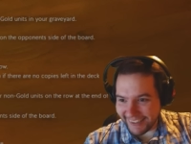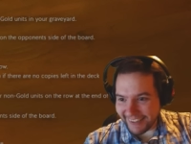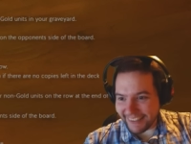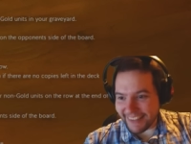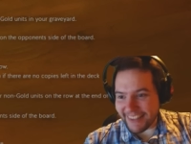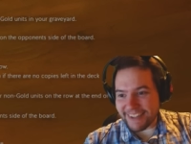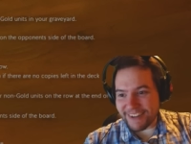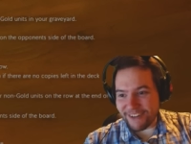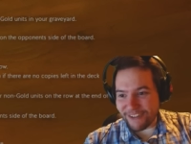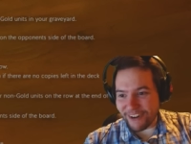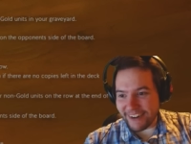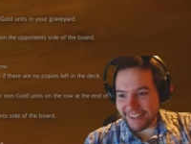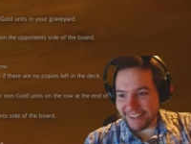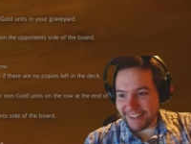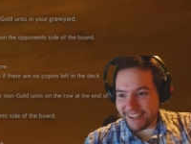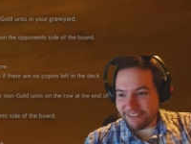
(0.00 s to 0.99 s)
That's not
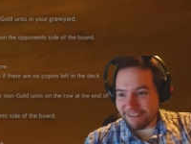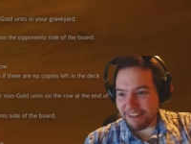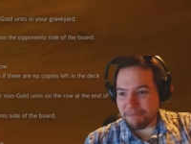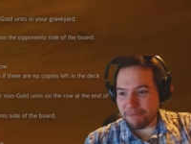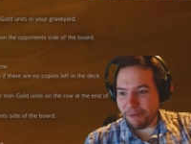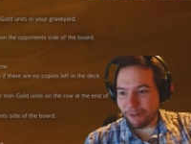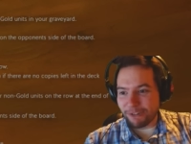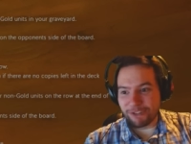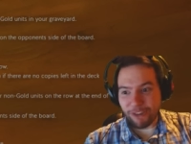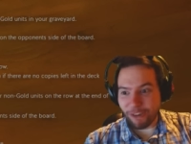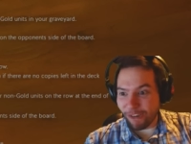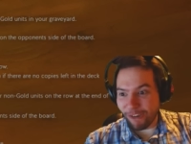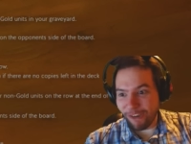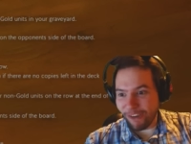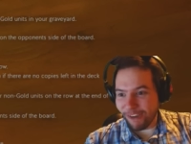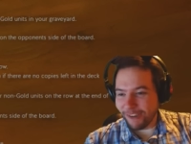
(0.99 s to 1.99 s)
right. Draig
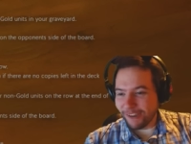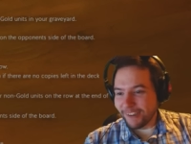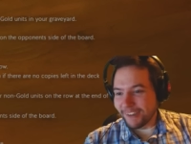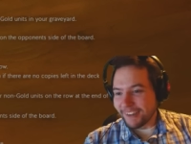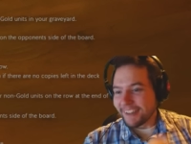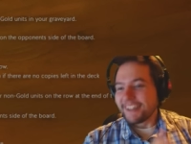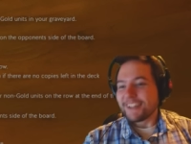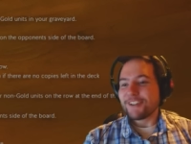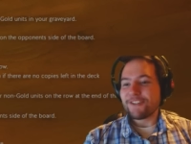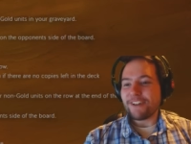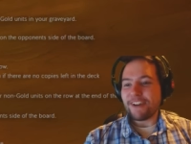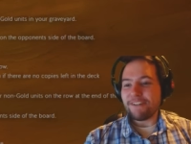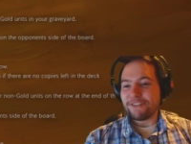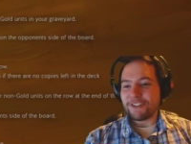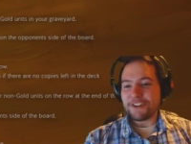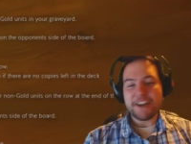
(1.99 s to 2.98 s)
Bon-Dhu.
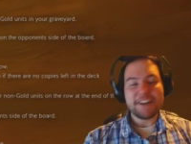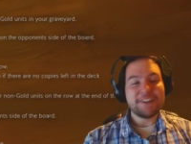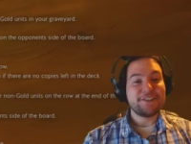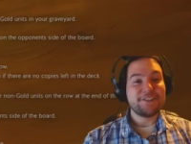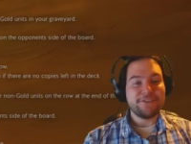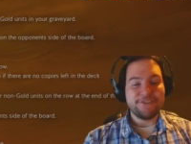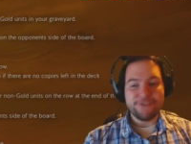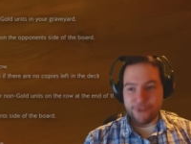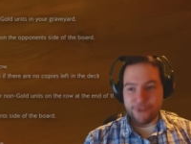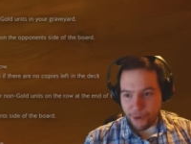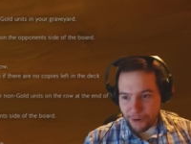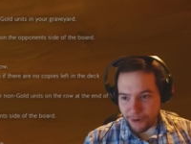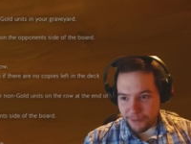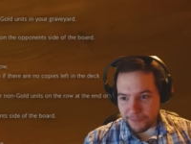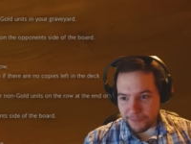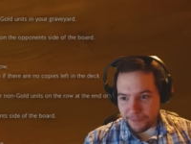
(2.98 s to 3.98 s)
Strength changed to
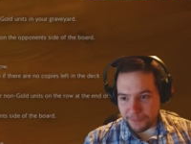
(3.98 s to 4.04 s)
4.